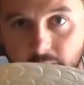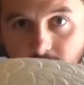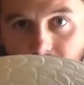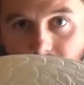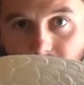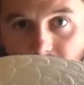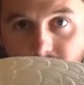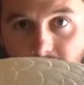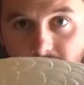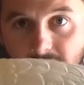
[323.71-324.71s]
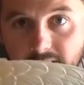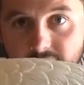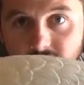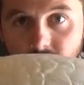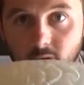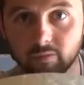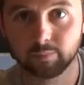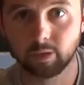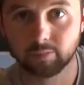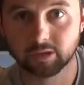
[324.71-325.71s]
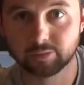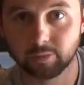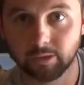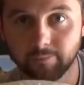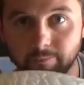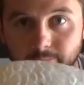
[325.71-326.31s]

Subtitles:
I would not recommend that. These are more of a permanent spread,